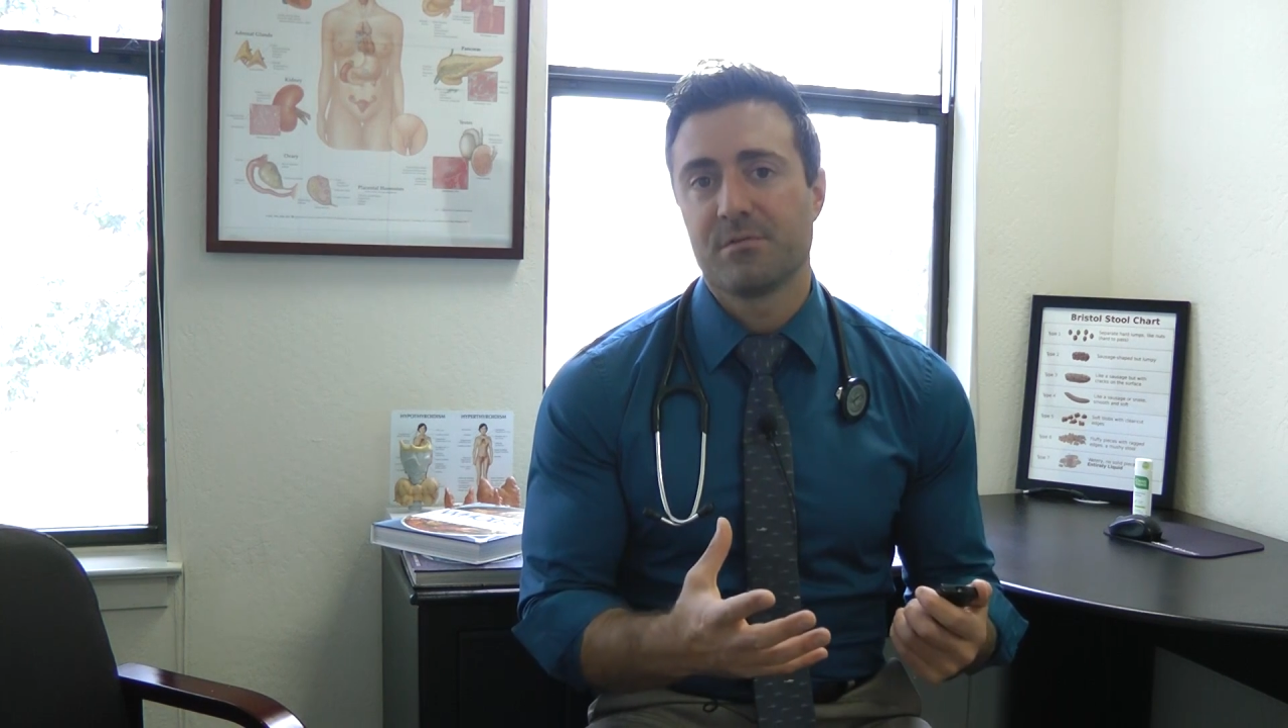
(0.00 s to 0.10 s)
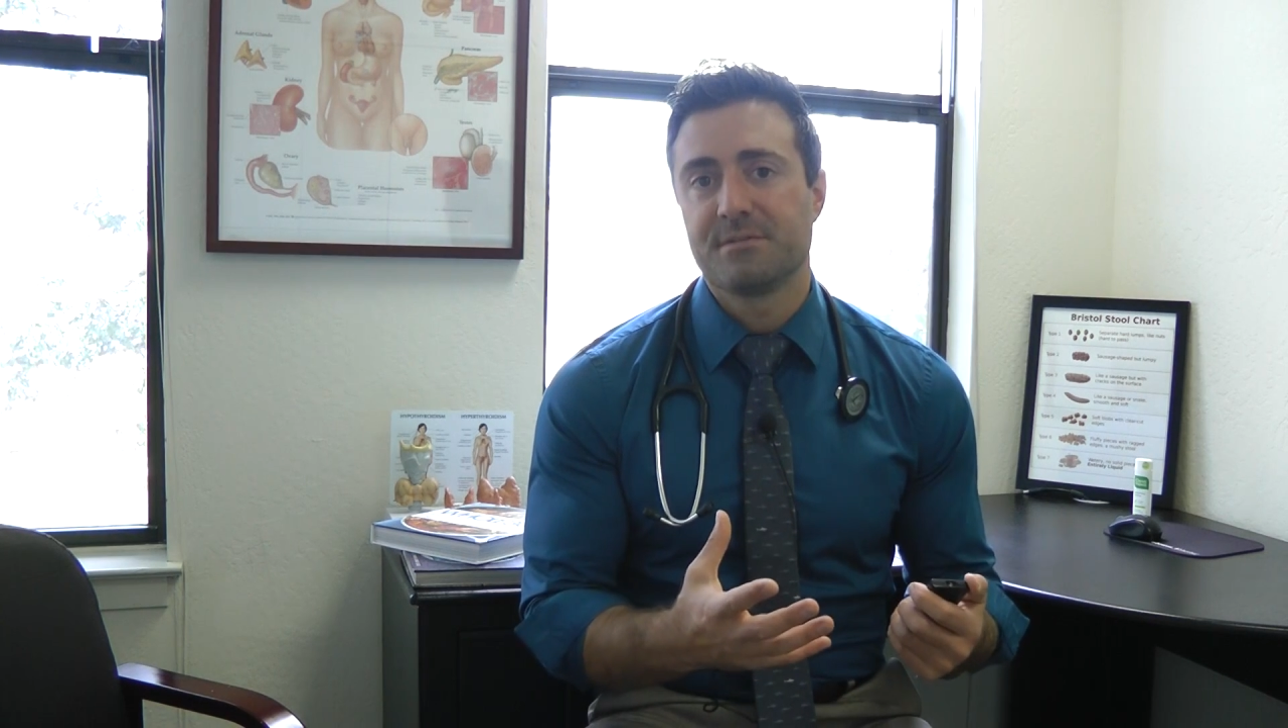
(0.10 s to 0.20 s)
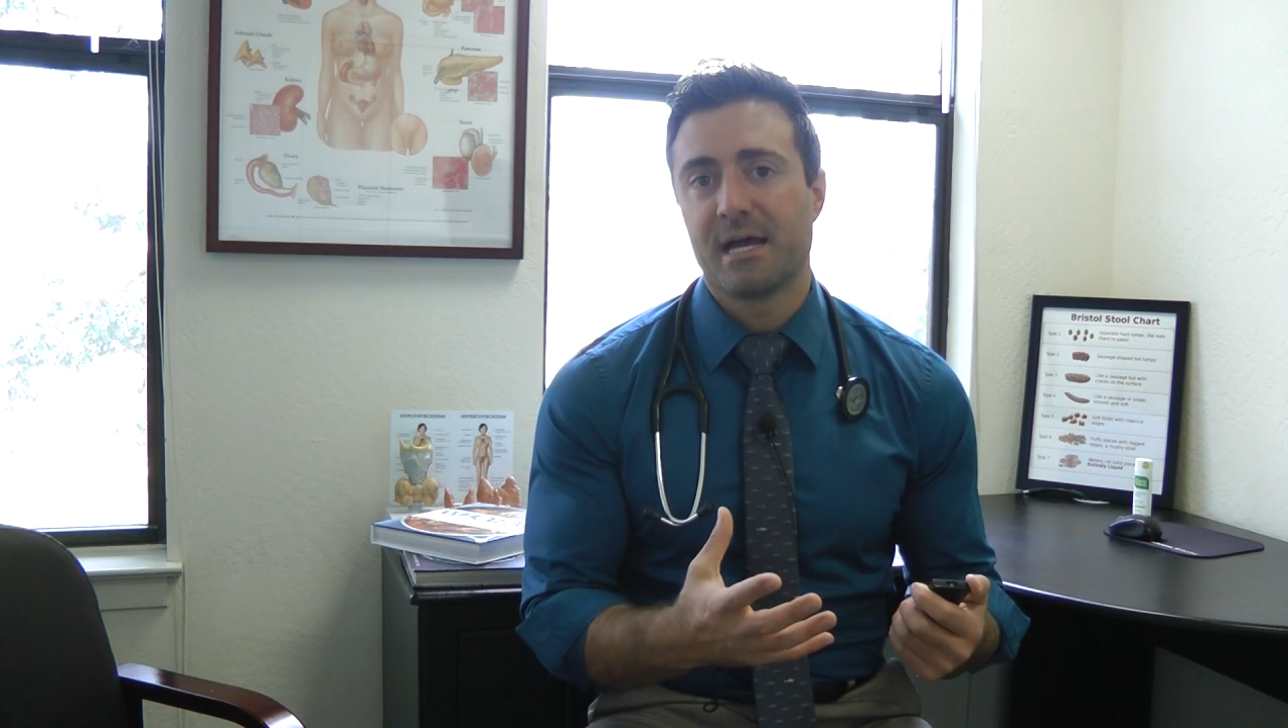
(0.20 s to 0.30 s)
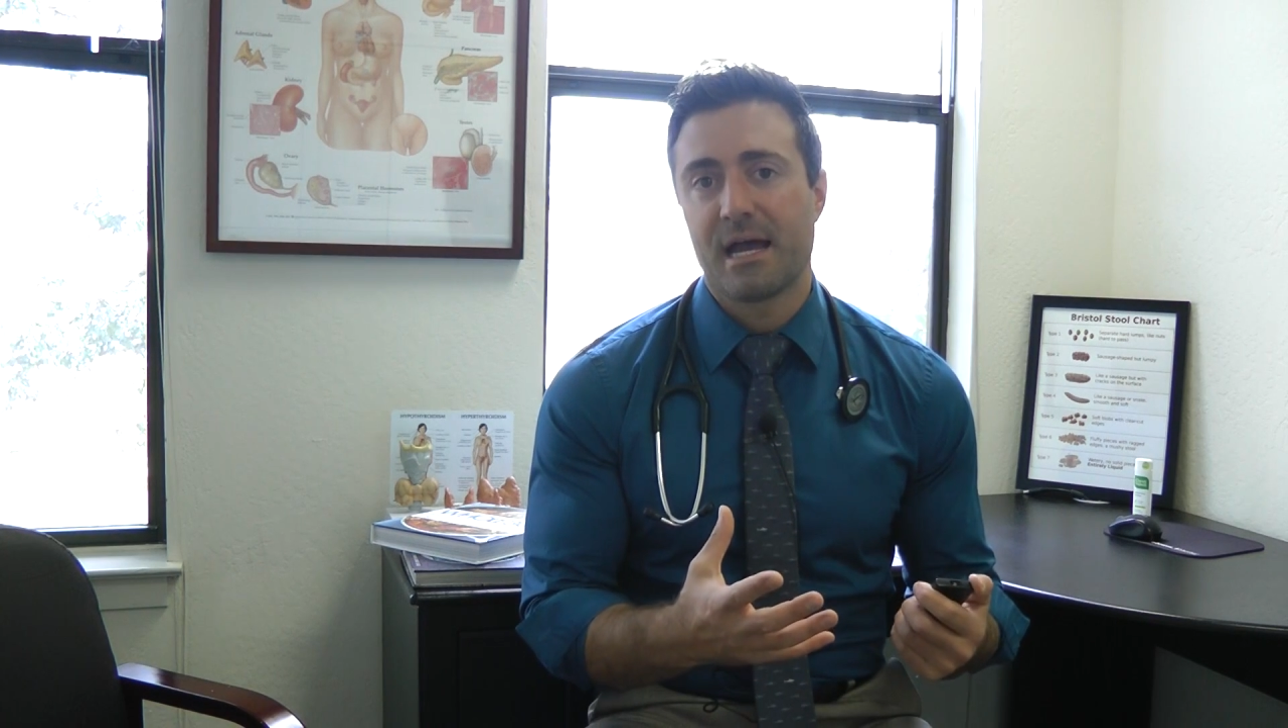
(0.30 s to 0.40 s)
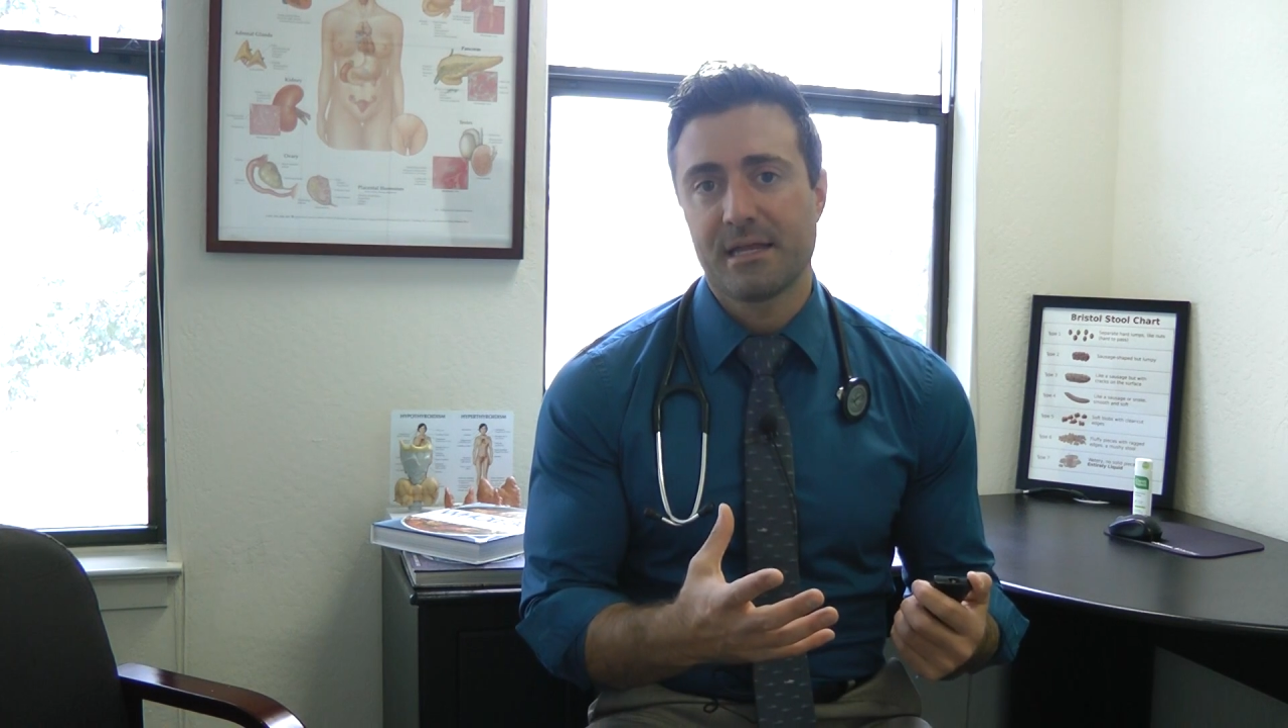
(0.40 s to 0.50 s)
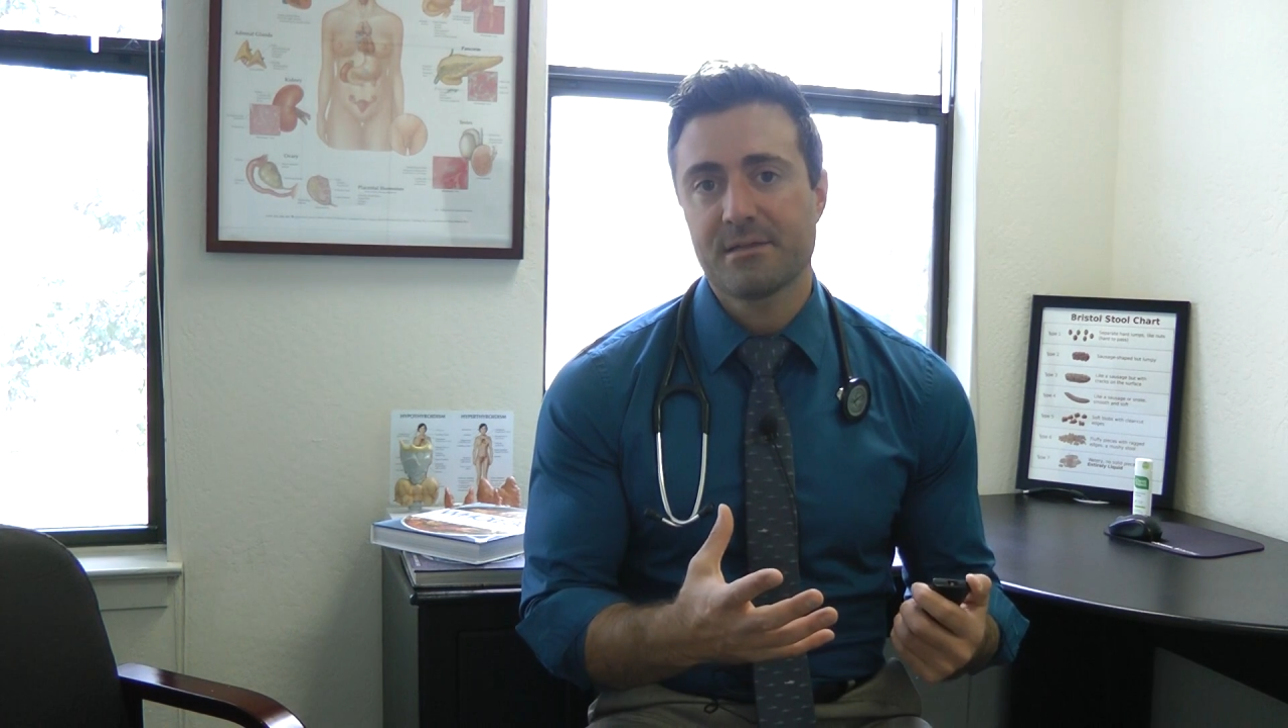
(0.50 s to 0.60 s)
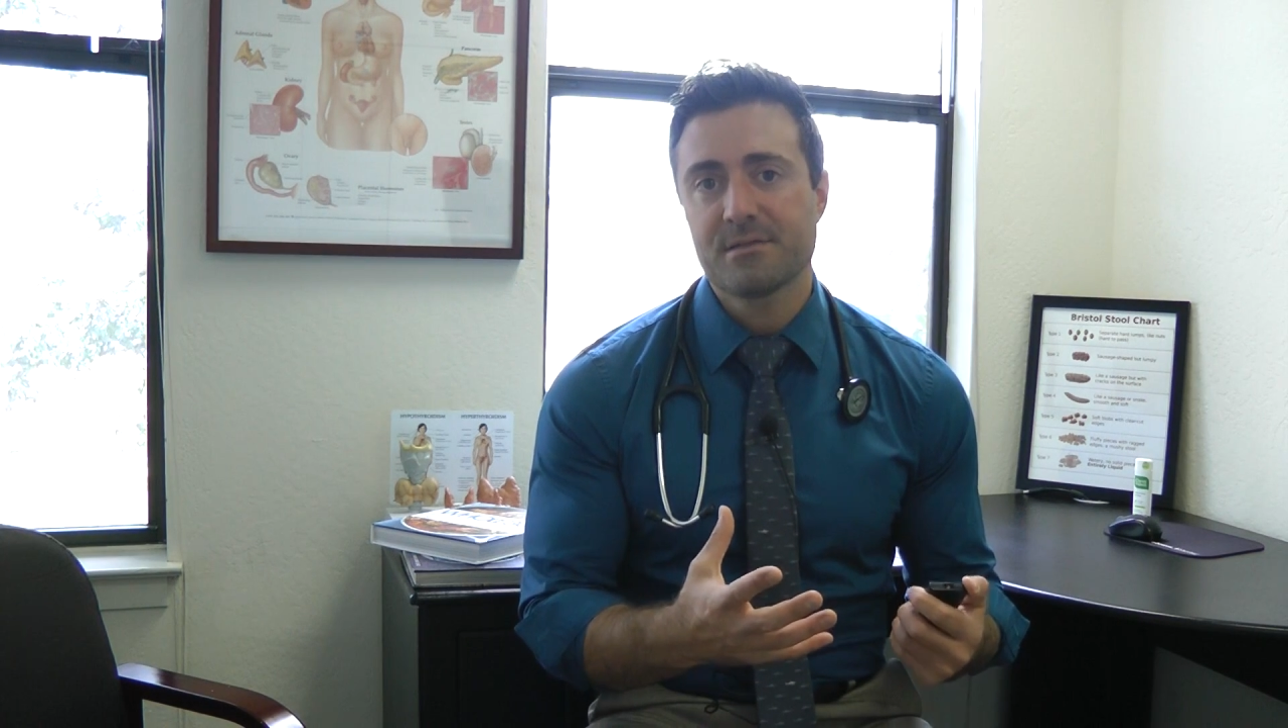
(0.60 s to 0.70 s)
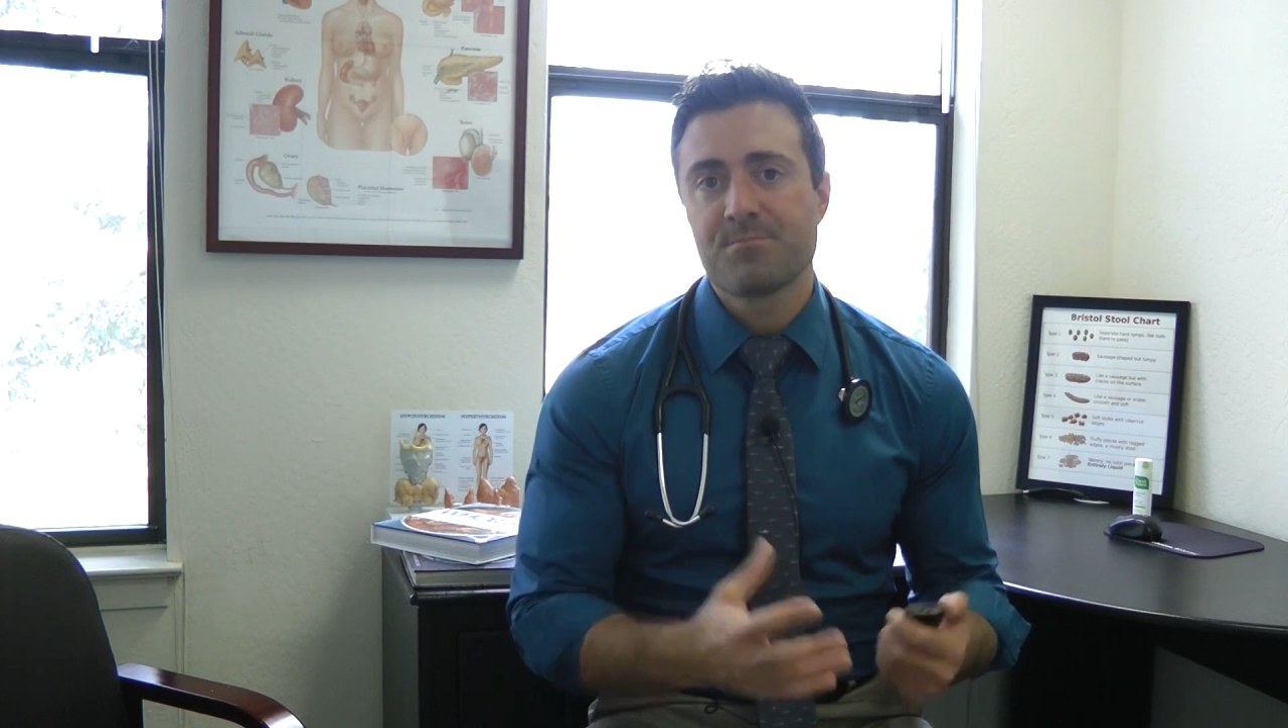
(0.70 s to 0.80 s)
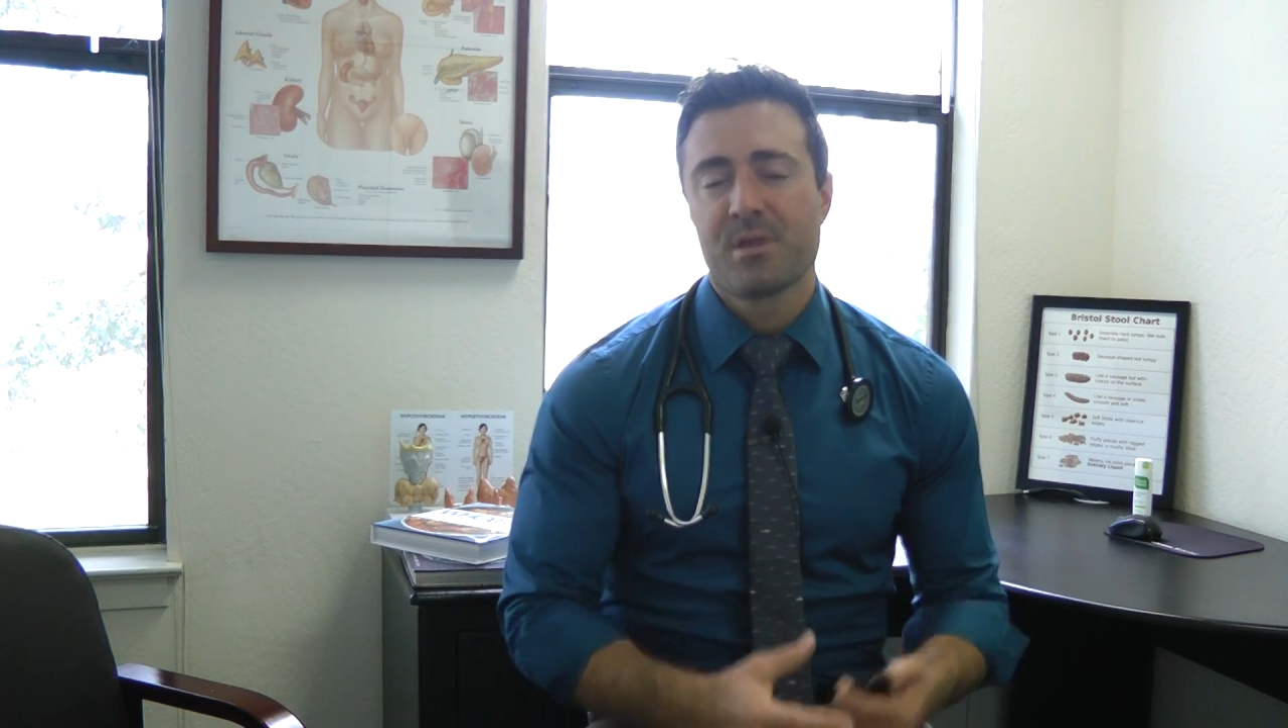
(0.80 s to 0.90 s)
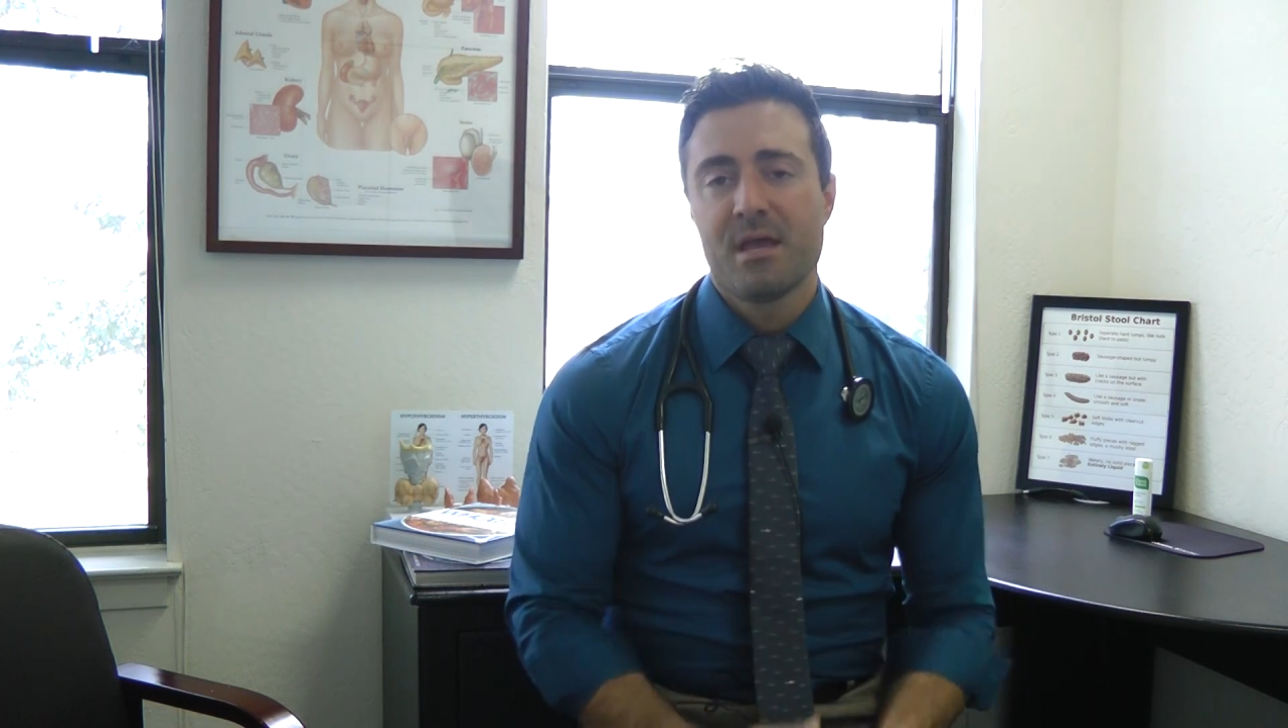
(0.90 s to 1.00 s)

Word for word: of diet